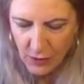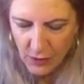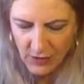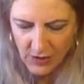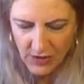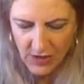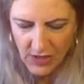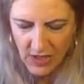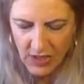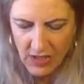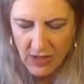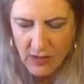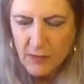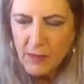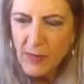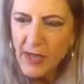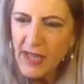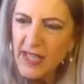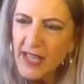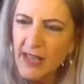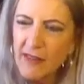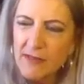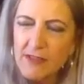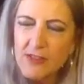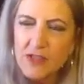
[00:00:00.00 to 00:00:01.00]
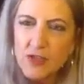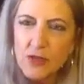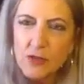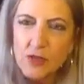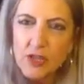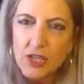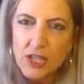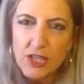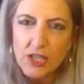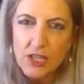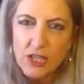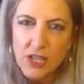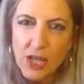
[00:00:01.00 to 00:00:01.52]
Also, you may have a
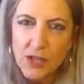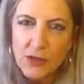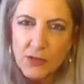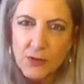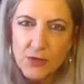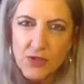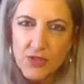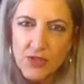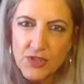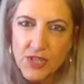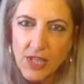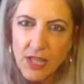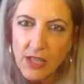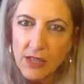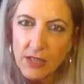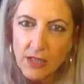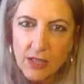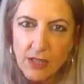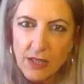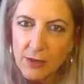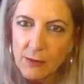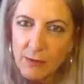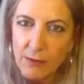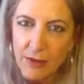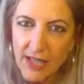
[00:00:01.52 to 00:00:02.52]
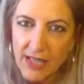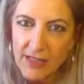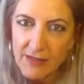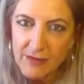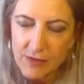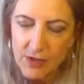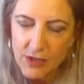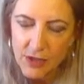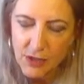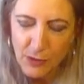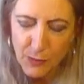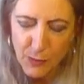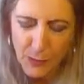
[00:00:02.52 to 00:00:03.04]
dodgy toaster
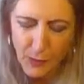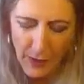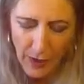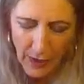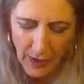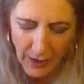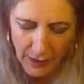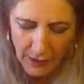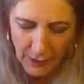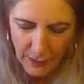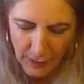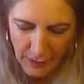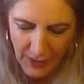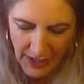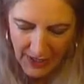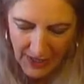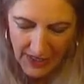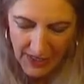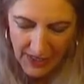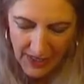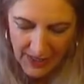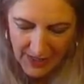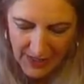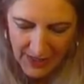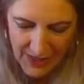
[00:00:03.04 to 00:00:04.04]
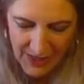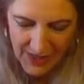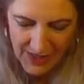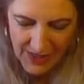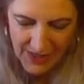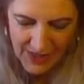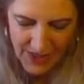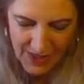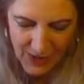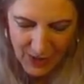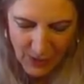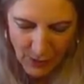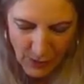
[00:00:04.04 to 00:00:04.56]
around you, by the way,
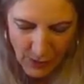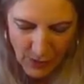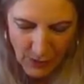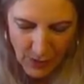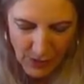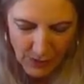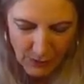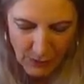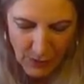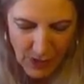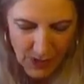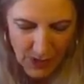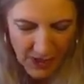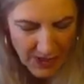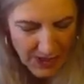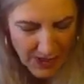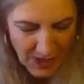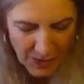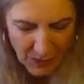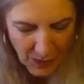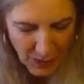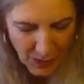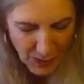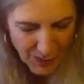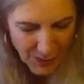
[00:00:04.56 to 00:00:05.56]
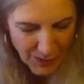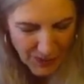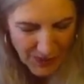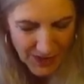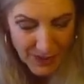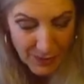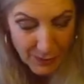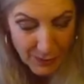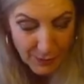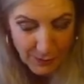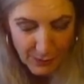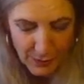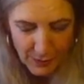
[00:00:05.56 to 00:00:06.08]
that's not quite working
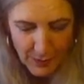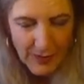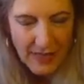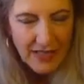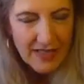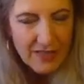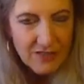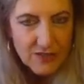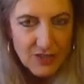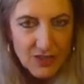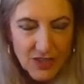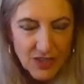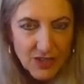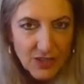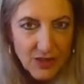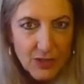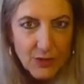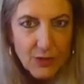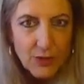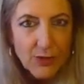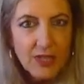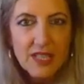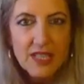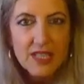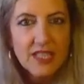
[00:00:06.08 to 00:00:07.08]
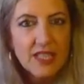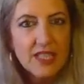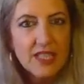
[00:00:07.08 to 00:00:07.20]
properly or about to